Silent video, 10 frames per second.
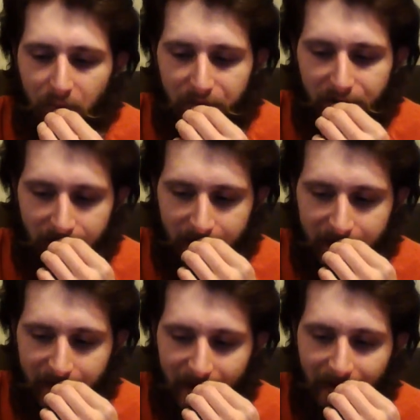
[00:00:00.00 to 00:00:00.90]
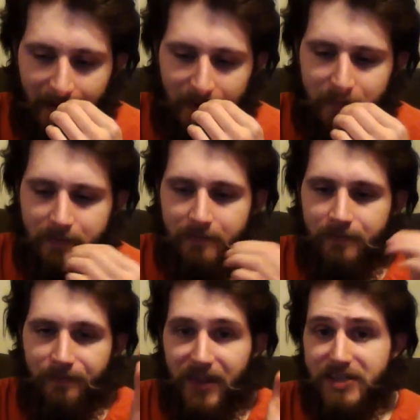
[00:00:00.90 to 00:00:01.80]
But
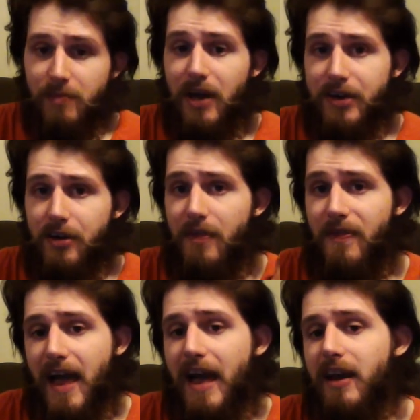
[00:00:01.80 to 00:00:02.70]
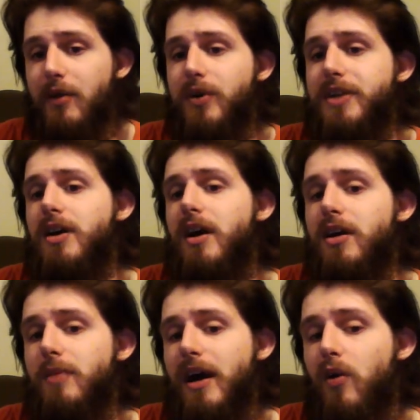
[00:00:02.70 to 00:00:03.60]
that's about it on that. I want to talk
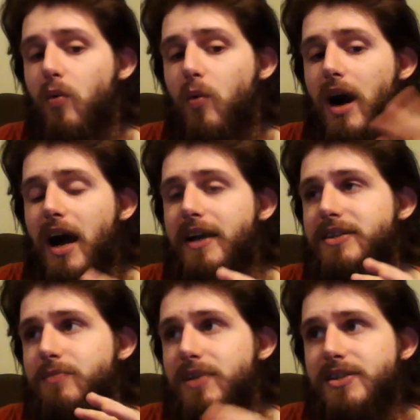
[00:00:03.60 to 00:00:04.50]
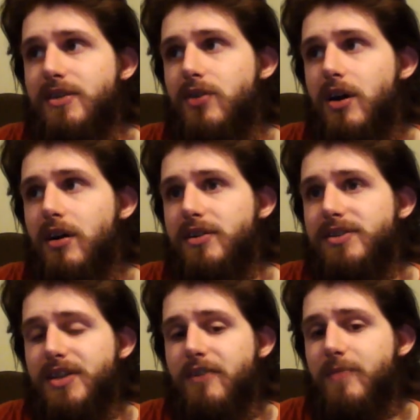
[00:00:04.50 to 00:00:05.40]
about why it's been so long
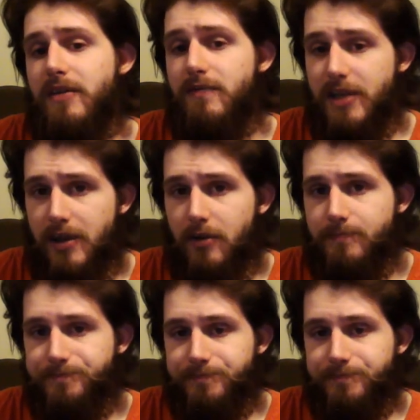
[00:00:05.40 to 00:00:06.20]
since I've made a video.